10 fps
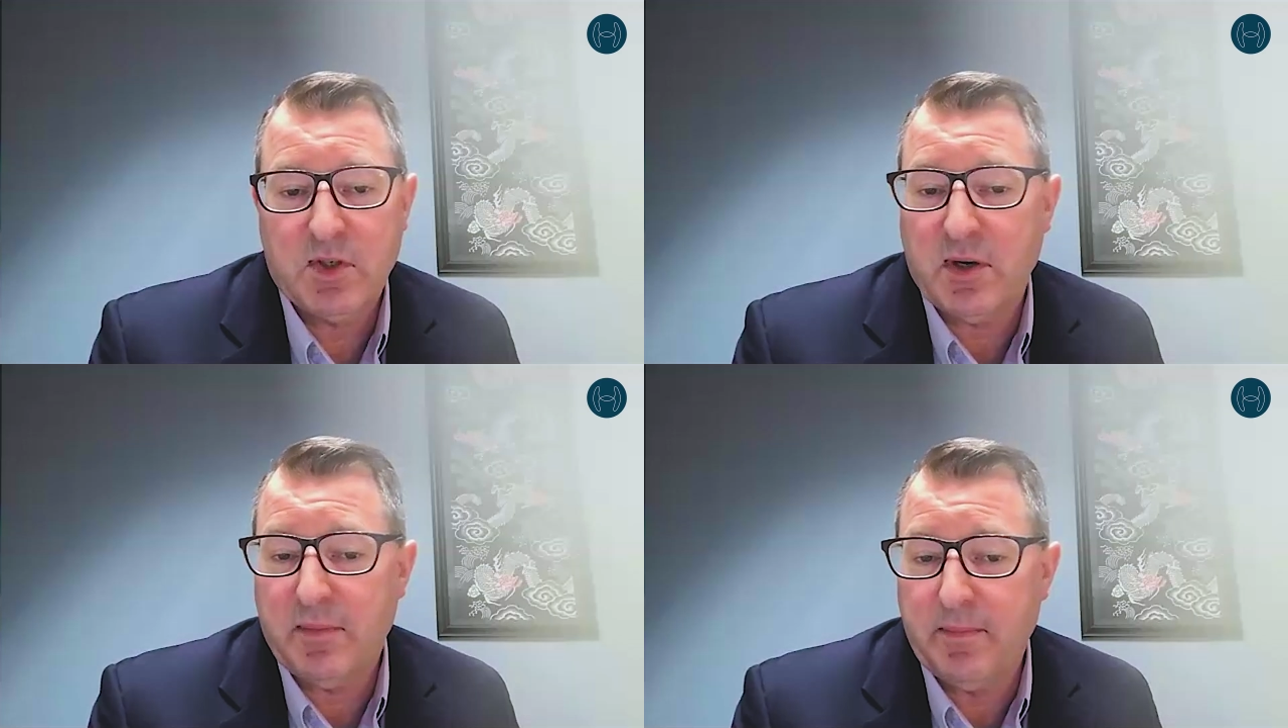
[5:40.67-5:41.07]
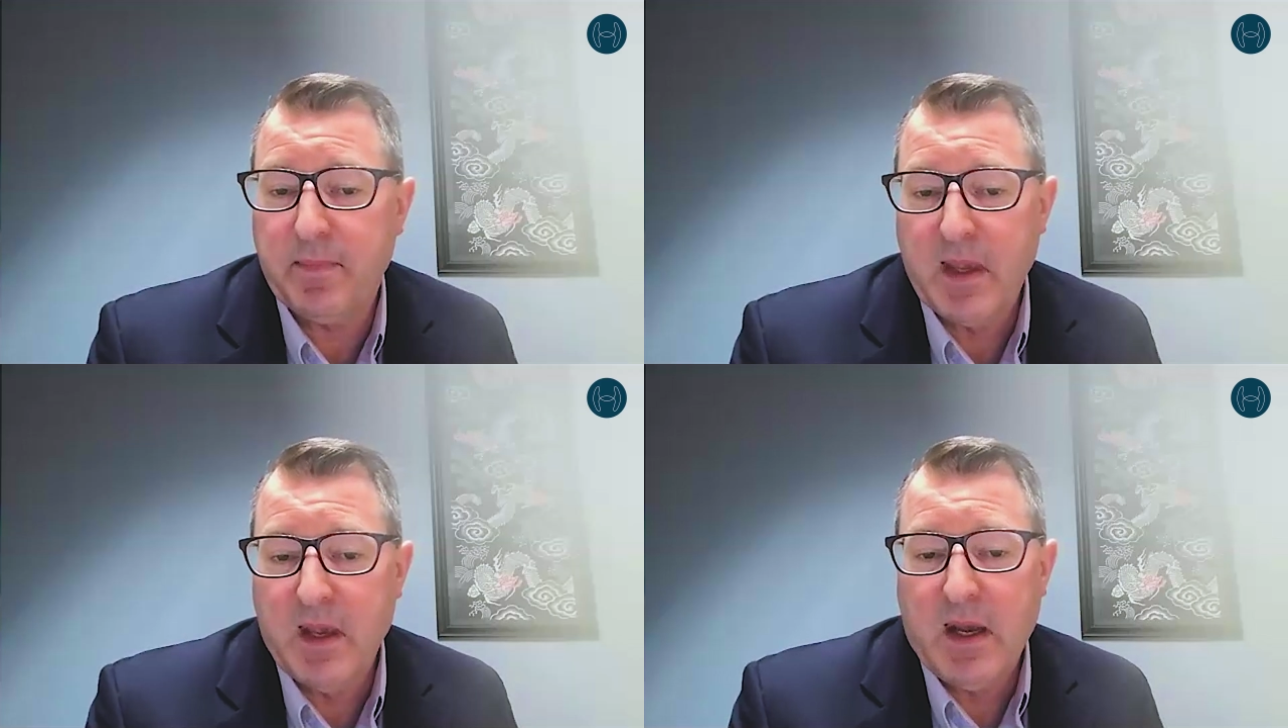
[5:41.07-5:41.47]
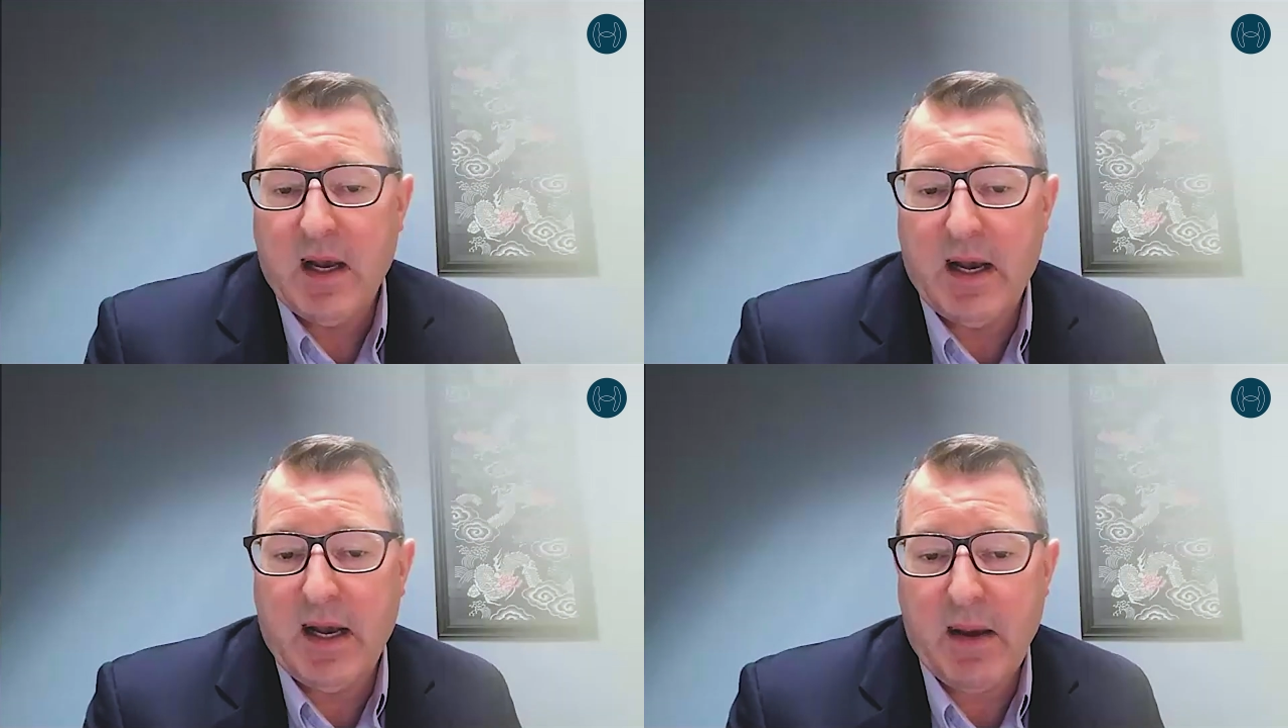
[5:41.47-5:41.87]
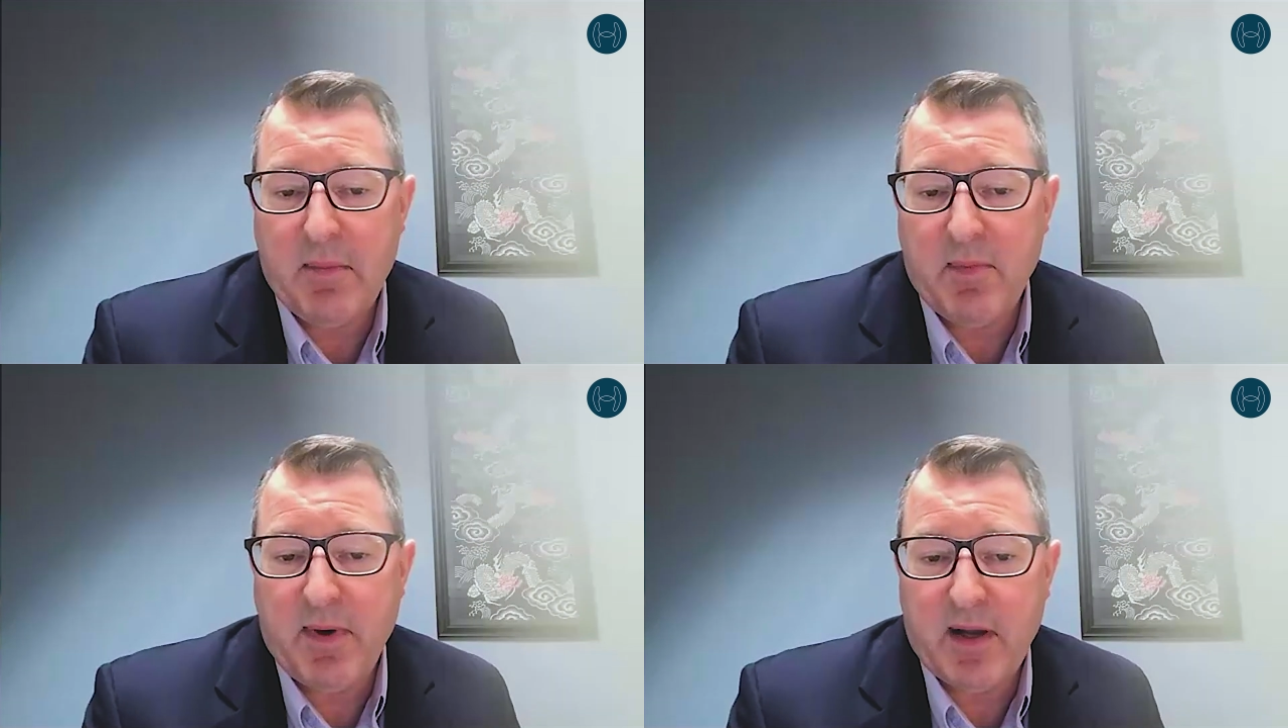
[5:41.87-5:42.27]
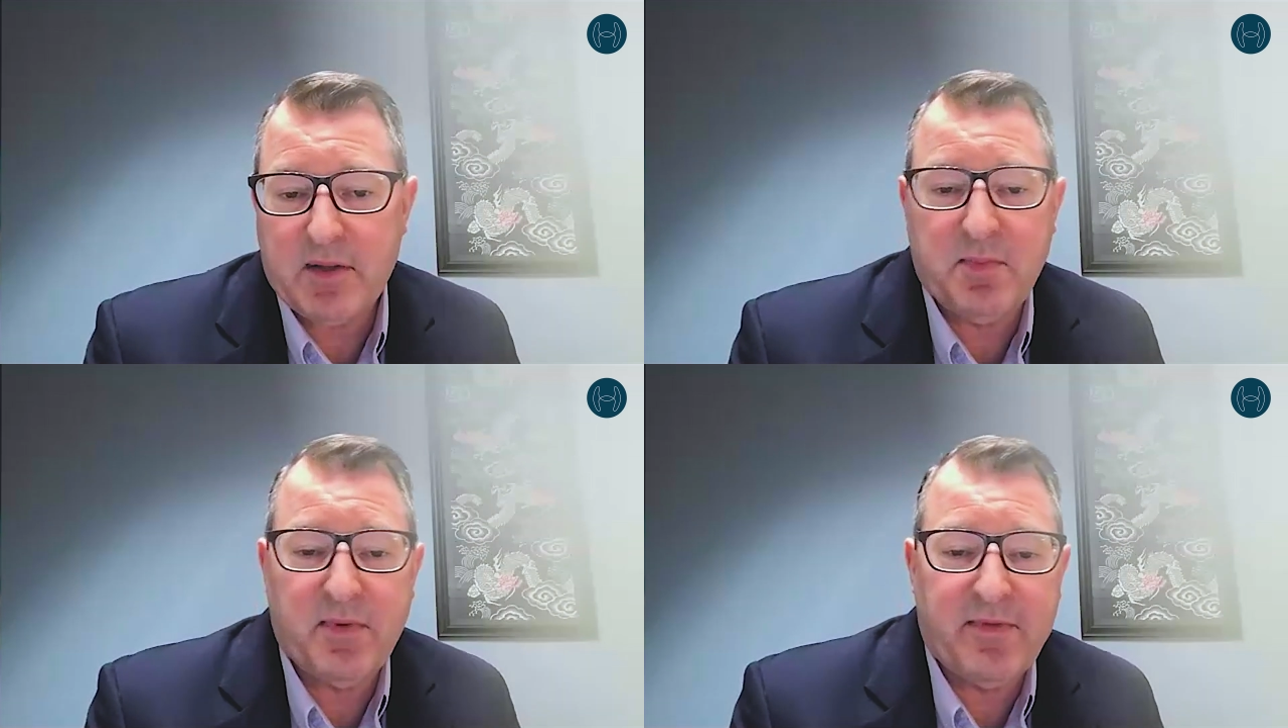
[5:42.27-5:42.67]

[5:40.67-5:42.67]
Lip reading: Sure. Hyperbots